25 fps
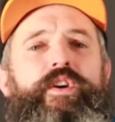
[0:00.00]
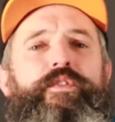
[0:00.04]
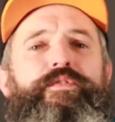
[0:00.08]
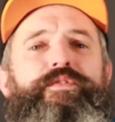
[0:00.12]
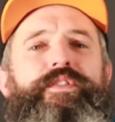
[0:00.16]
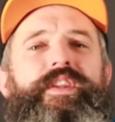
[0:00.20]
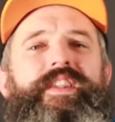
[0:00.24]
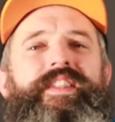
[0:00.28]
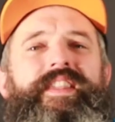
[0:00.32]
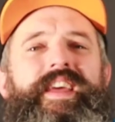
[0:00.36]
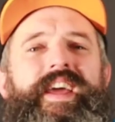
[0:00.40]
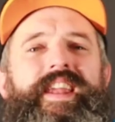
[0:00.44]

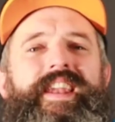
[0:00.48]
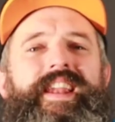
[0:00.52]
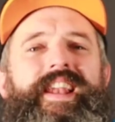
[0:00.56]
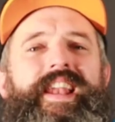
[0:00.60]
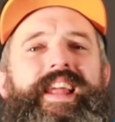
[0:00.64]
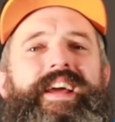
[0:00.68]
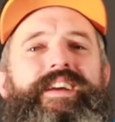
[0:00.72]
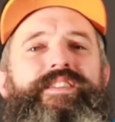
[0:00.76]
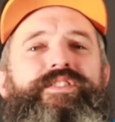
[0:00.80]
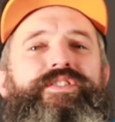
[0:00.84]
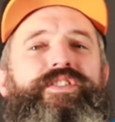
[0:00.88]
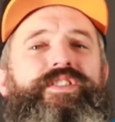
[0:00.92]
often then
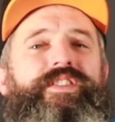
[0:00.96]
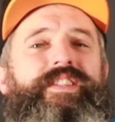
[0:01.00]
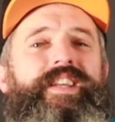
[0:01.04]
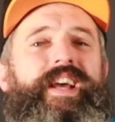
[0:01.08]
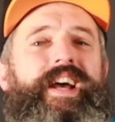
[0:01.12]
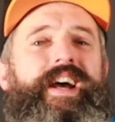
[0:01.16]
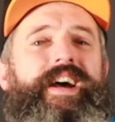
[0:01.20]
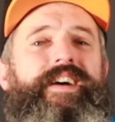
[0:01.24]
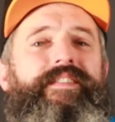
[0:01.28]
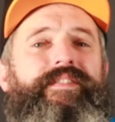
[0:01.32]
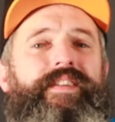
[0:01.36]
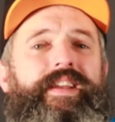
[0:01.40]
allows you to
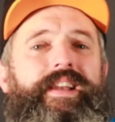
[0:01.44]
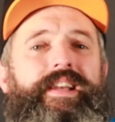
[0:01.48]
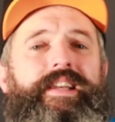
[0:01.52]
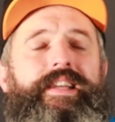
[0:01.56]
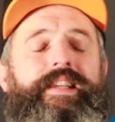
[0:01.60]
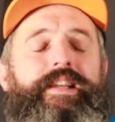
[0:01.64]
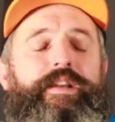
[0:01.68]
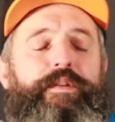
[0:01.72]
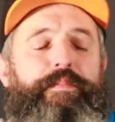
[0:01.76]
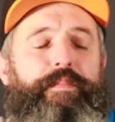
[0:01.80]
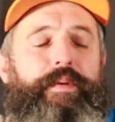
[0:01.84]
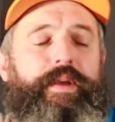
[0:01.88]
have a
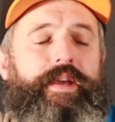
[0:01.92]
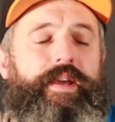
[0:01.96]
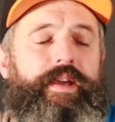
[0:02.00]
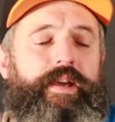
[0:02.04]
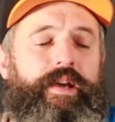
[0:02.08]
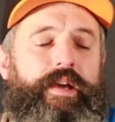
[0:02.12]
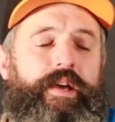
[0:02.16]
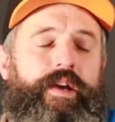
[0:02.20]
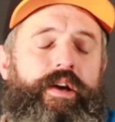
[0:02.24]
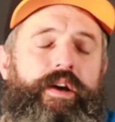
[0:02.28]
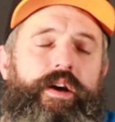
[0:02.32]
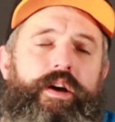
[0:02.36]
little
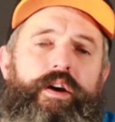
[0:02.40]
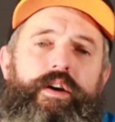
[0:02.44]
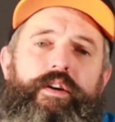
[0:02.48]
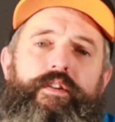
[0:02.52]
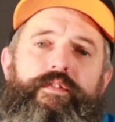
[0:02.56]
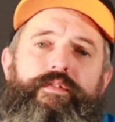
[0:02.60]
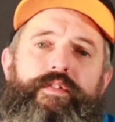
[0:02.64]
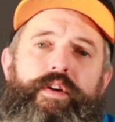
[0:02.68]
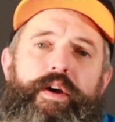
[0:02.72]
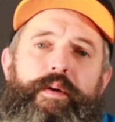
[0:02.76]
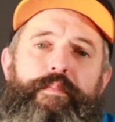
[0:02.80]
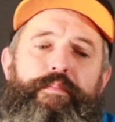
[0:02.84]
bit
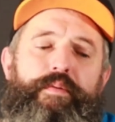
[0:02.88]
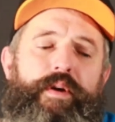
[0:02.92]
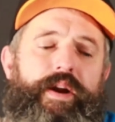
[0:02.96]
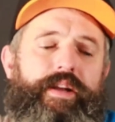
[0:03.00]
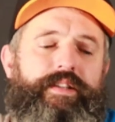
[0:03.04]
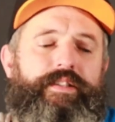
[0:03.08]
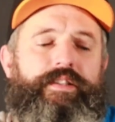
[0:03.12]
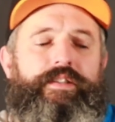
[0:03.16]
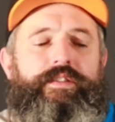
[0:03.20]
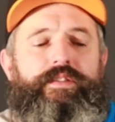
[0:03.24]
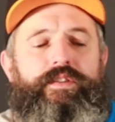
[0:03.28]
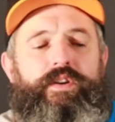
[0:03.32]
of
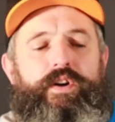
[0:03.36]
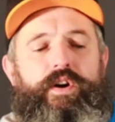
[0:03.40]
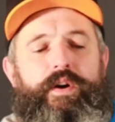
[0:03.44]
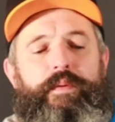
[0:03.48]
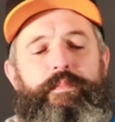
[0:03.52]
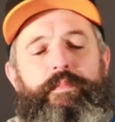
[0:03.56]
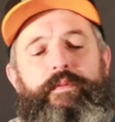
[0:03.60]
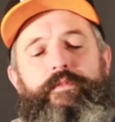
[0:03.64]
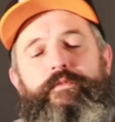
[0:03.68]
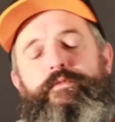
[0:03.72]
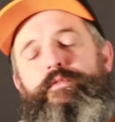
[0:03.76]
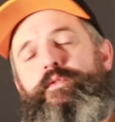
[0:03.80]
practice
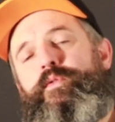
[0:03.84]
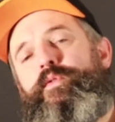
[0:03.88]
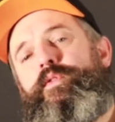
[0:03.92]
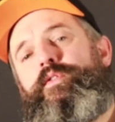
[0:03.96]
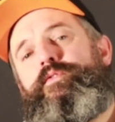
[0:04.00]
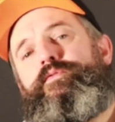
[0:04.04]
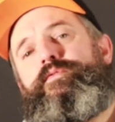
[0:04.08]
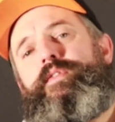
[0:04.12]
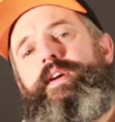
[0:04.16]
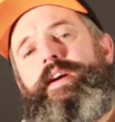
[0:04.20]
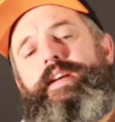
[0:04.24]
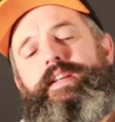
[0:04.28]
time before
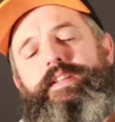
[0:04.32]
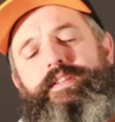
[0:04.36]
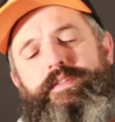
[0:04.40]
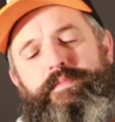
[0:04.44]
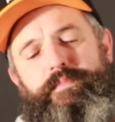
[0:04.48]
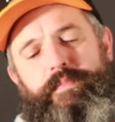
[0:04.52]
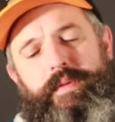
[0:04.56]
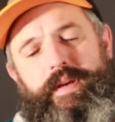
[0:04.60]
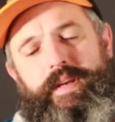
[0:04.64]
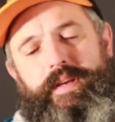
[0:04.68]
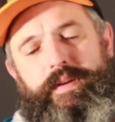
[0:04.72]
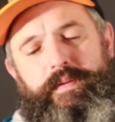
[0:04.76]
the
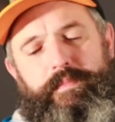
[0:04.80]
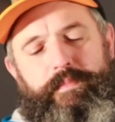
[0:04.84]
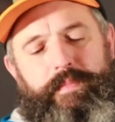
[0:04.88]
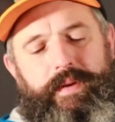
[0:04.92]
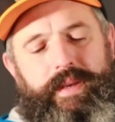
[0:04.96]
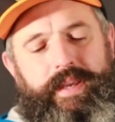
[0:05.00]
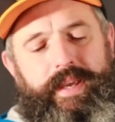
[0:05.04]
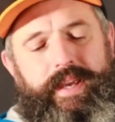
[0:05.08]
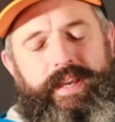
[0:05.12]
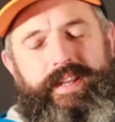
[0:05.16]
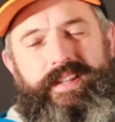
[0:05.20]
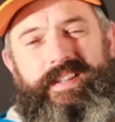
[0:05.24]
race meet
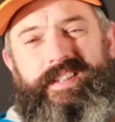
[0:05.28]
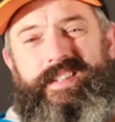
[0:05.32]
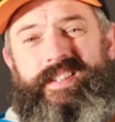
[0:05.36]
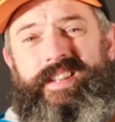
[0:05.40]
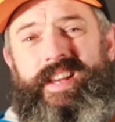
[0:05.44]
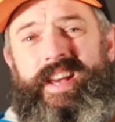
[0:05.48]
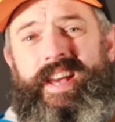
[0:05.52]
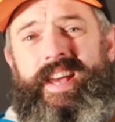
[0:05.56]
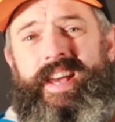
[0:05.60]
begins.